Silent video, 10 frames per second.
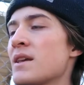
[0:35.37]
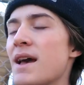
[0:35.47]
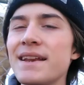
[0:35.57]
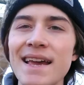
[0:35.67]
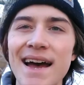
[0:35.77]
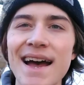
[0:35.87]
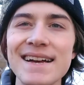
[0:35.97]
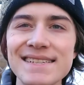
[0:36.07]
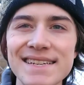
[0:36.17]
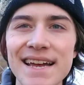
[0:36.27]
And yeah,
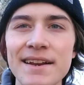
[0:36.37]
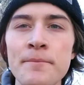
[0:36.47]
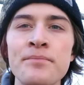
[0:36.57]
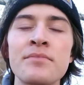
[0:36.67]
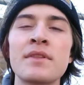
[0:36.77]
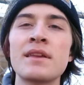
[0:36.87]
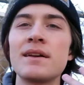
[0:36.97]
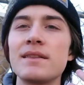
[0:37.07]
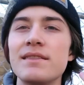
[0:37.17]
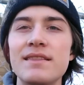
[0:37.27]
as said,
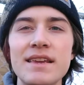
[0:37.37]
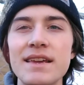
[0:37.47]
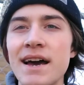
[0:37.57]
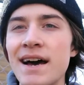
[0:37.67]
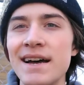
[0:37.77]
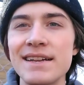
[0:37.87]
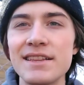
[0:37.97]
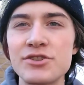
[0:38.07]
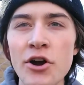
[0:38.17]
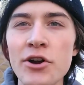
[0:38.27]
the
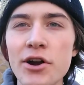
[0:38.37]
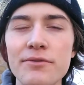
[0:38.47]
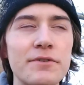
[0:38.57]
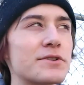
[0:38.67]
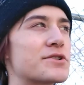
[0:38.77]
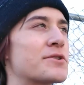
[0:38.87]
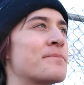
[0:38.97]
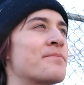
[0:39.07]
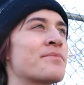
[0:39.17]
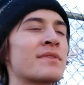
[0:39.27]
TarGuard filter,
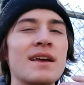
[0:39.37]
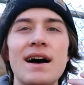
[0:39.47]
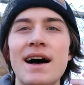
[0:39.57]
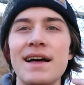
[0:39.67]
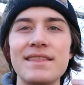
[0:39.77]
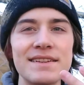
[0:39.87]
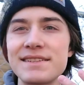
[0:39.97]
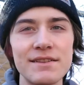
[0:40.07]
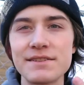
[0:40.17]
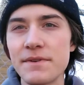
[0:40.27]

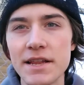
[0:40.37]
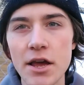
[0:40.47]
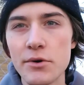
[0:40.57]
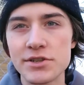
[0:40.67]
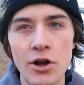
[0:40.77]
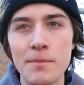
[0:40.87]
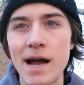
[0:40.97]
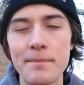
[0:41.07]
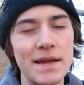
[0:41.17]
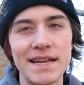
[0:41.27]
this video is all
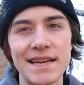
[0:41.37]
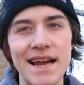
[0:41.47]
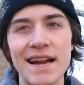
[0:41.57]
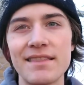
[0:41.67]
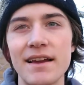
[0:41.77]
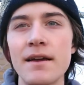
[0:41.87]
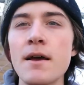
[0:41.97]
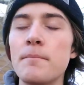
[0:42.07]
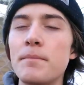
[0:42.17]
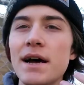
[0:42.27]
my opinion kind of thing.
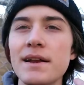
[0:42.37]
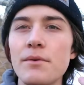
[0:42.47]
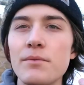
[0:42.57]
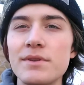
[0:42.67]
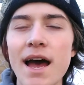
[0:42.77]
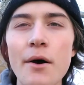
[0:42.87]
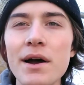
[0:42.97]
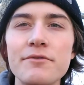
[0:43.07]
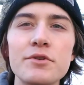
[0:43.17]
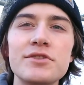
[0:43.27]
But how
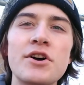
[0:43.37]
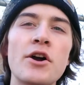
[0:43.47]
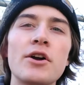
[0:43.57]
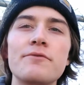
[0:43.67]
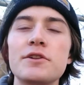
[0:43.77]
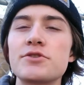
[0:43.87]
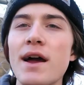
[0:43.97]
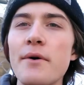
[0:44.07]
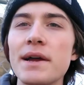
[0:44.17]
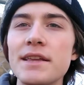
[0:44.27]
I view the TarGuard filter,
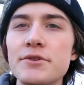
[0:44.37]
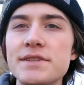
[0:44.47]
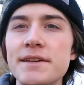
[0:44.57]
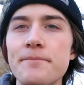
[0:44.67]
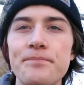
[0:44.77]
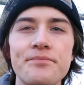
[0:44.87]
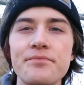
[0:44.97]
how I use it,